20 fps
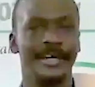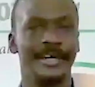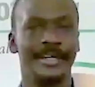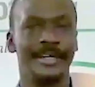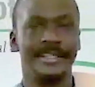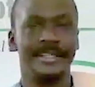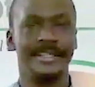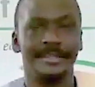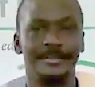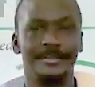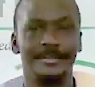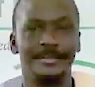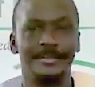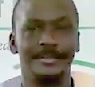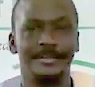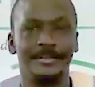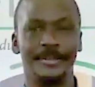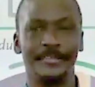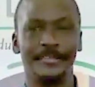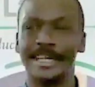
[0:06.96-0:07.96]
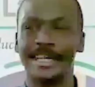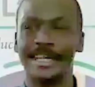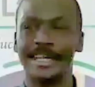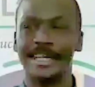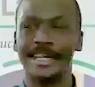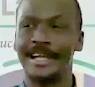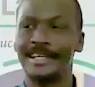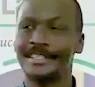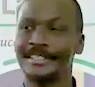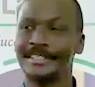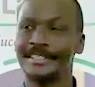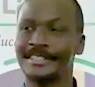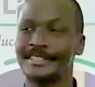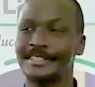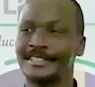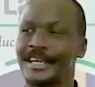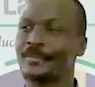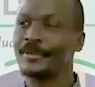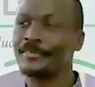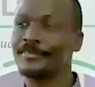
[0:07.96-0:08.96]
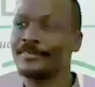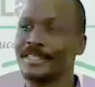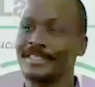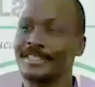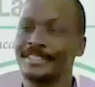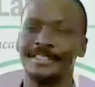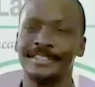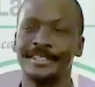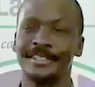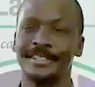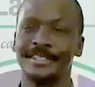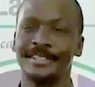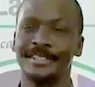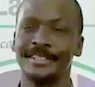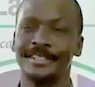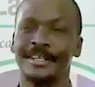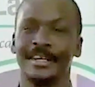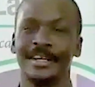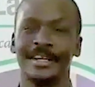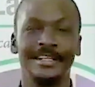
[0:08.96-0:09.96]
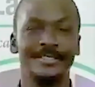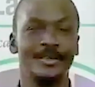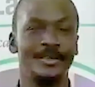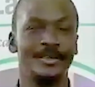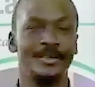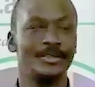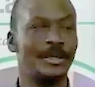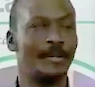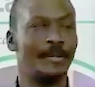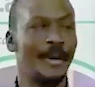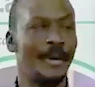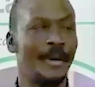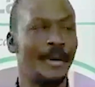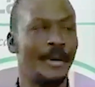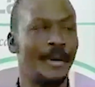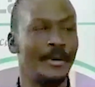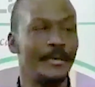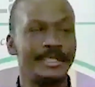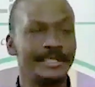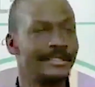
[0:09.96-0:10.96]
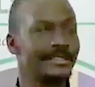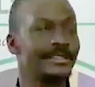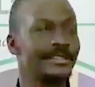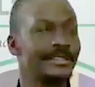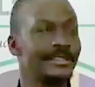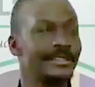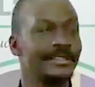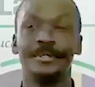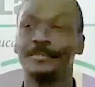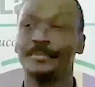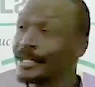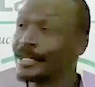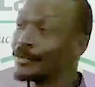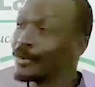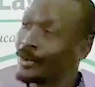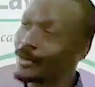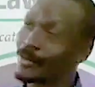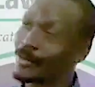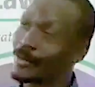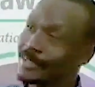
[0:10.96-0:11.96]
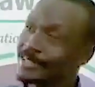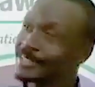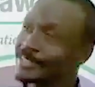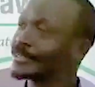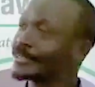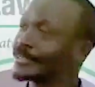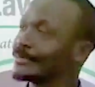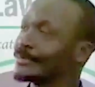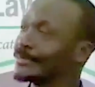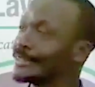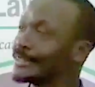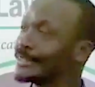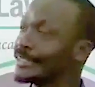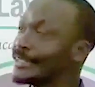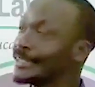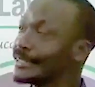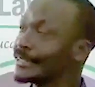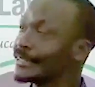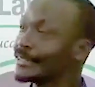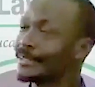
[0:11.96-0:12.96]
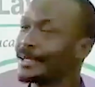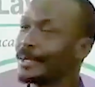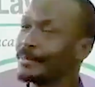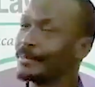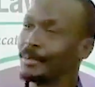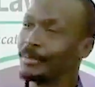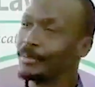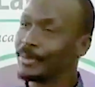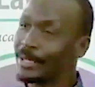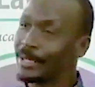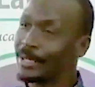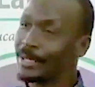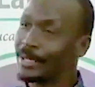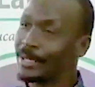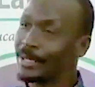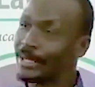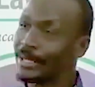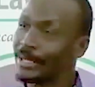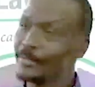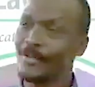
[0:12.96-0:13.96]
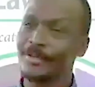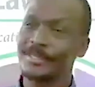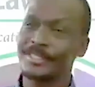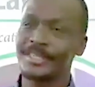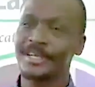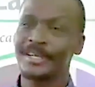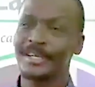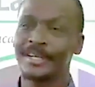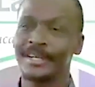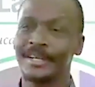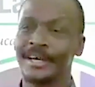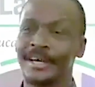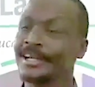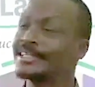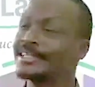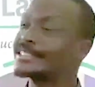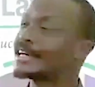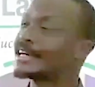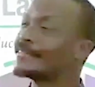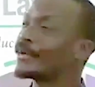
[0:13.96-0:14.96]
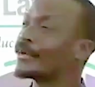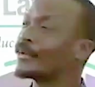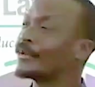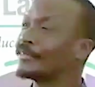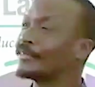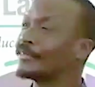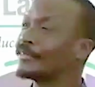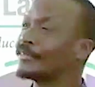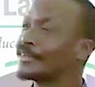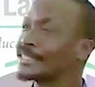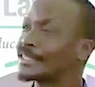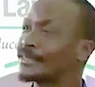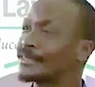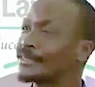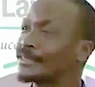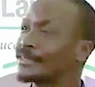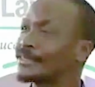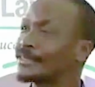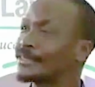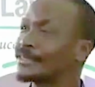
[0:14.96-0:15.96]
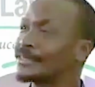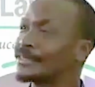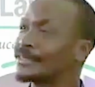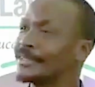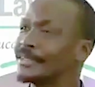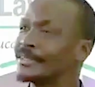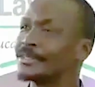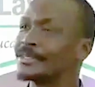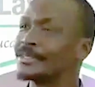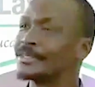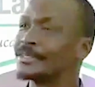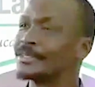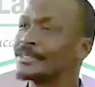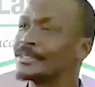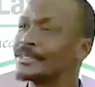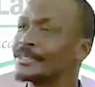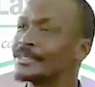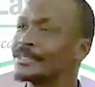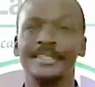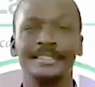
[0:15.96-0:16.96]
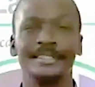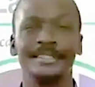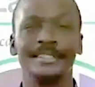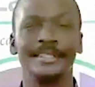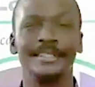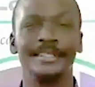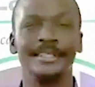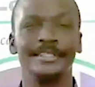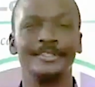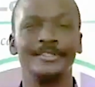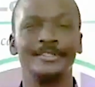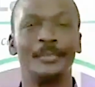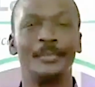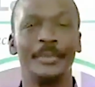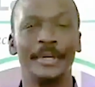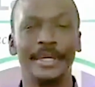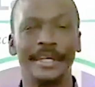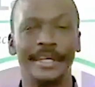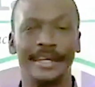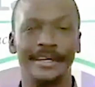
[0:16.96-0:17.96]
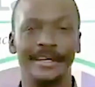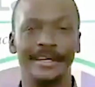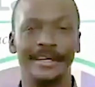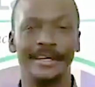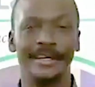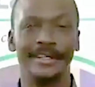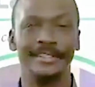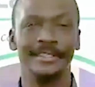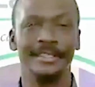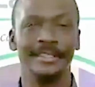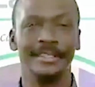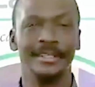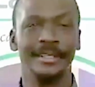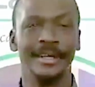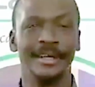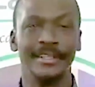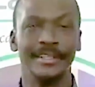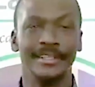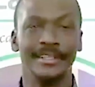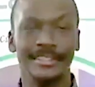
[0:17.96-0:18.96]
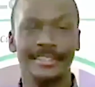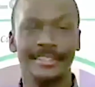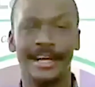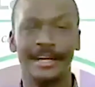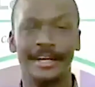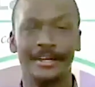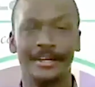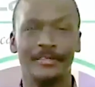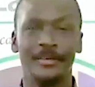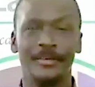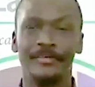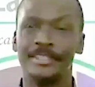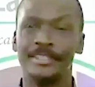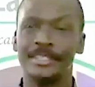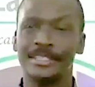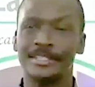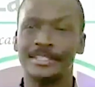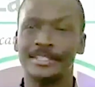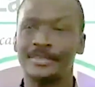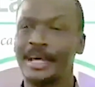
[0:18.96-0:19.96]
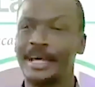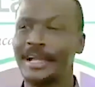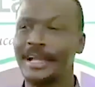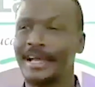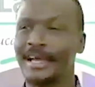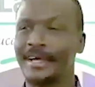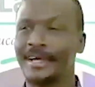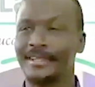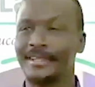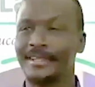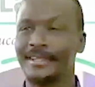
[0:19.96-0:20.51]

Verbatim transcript: where the prophet challenges the other prophets. Let us go to the mountain, bring your gods, isn't it? Let me bring my gods and let's have a conversation to see which God is superior. I think that's the kind of conversation I like.